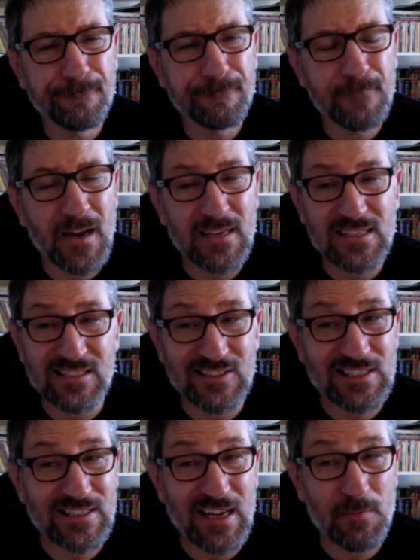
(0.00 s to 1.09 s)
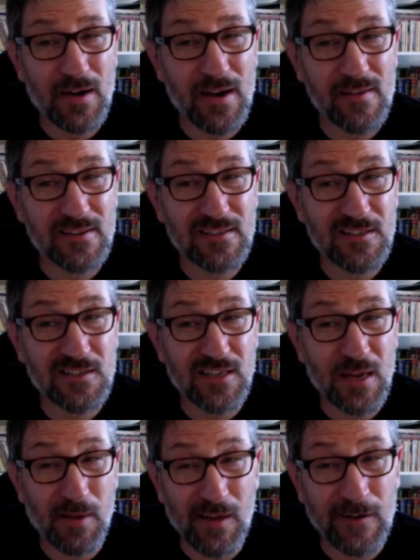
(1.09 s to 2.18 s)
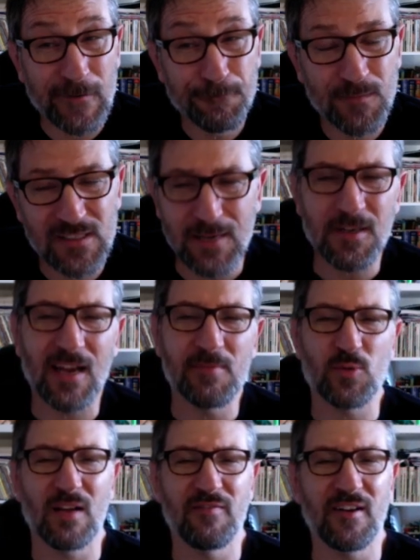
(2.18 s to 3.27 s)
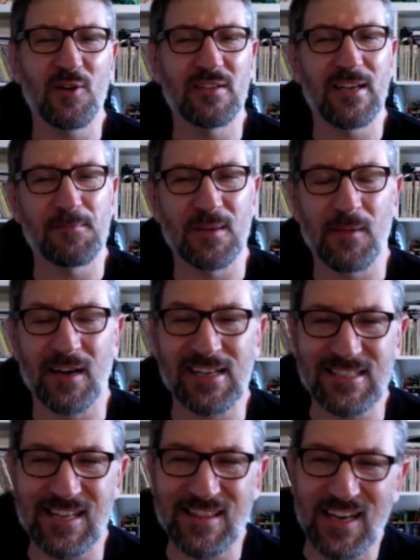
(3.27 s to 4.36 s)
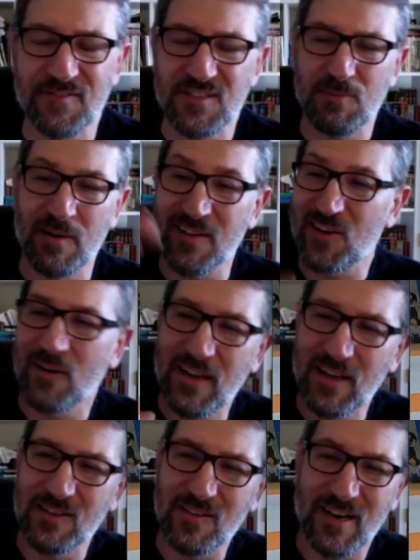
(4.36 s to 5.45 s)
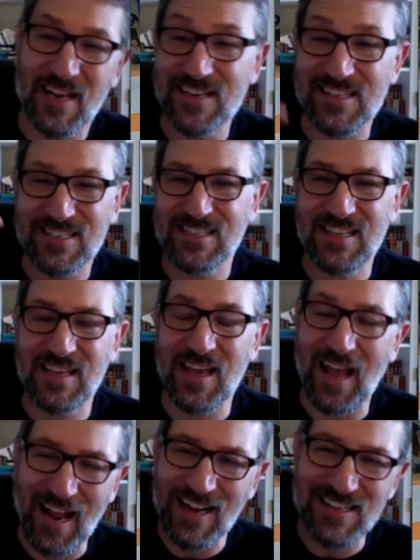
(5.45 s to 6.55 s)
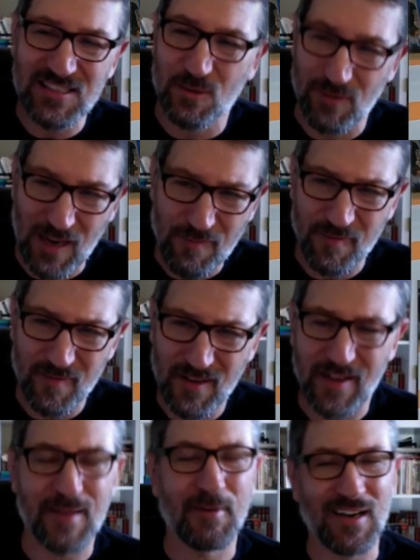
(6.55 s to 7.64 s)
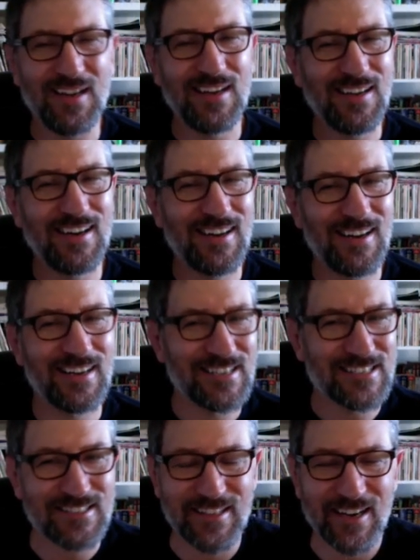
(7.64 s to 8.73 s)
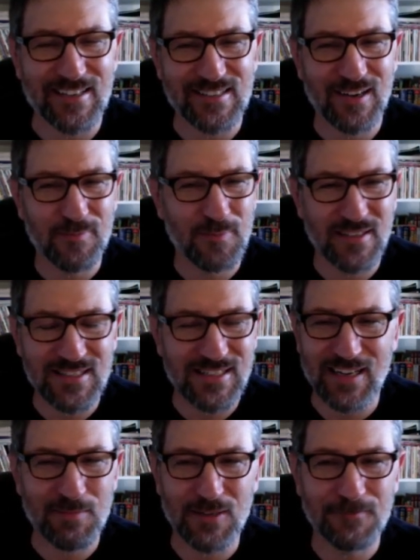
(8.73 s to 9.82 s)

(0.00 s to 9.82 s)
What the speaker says: I still stand by the decisions I made. Sometimes when I videotape something, I see things from another angle that I didn't see as the ref, and I'm like, I didn't see that as the ref, but this time,